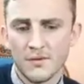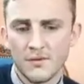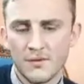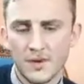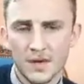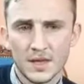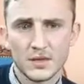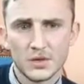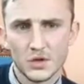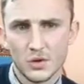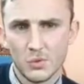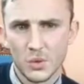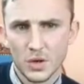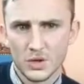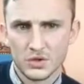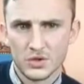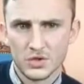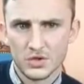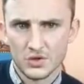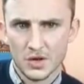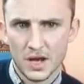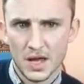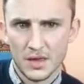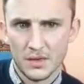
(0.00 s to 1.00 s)
find your one
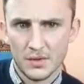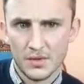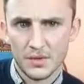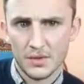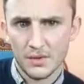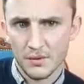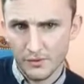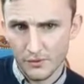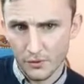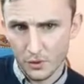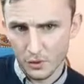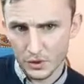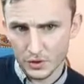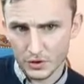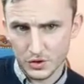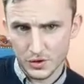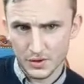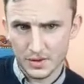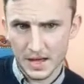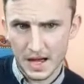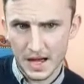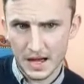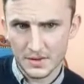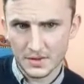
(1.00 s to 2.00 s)
strength, focus
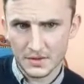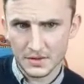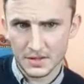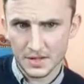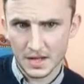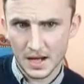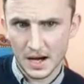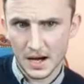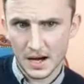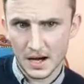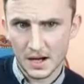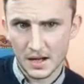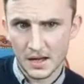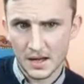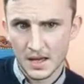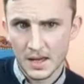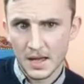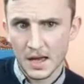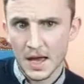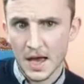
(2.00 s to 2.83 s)
on that at the start,